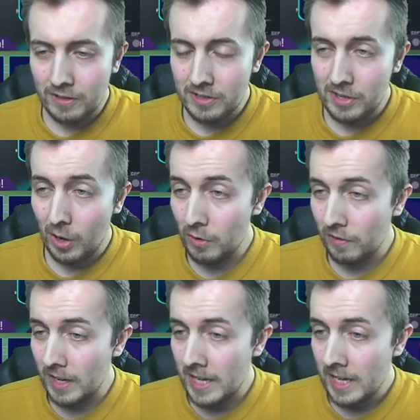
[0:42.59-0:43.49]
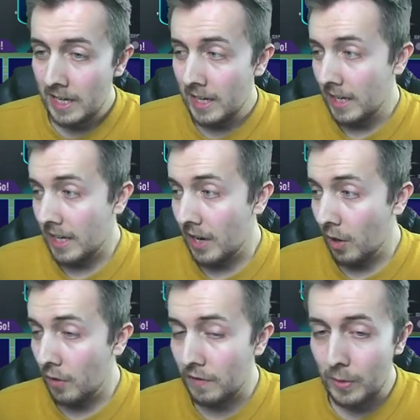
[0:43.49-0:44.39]
So hopefully, you know,
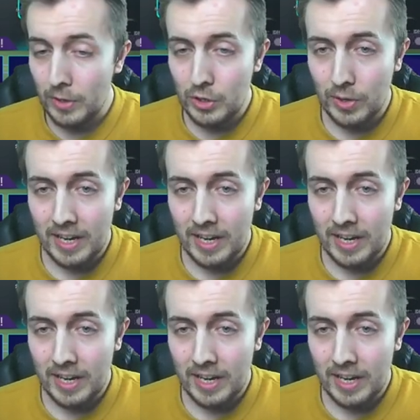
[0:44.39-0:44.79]
hopefully you enjoy it.